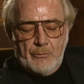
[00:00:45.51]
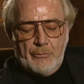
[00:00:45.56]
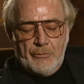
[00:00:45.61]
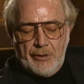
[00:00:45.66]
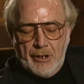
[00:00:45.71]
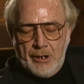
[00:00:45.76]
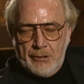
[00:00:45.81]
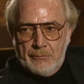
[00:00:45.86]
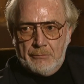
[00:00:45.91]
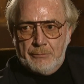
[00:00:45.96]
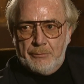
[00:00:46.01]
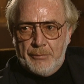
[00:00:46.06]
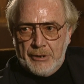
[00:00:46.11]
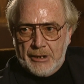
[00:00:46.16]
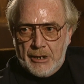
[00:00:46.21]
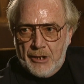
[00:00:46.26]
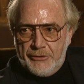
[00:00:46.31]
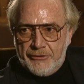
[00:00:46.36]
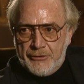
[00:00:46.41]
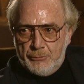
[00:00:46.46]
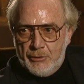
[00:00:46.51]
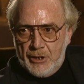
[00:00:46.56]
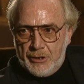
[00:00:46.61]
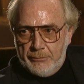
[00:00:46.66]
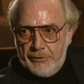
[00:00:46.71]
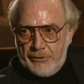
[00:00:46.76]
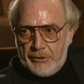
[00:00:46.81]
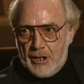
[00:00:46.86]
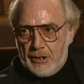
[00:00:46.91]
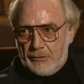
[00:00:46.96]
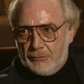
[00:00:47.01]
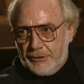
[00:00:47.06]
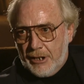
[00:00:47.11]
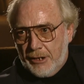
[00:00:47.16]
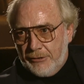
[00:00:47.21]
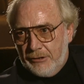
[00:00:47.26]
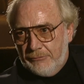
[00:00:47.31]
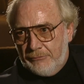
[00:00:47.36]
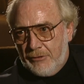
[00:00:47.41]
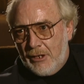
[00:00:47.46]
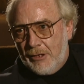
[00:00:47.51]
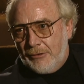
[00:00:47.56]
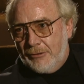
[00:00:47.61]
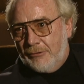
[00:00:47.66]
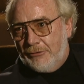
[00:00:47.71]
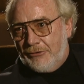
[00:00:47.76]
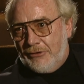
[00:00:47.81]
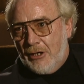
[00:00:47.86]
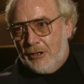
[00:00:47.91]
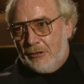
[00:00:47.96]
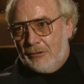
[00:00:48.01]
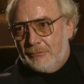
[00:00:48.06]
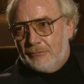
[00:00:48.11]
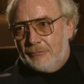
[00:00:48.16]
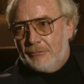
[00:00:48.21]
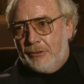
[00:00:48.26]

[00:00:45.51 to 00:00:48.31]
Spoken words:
then began to work with, a guy called Andy Vaughn, who's now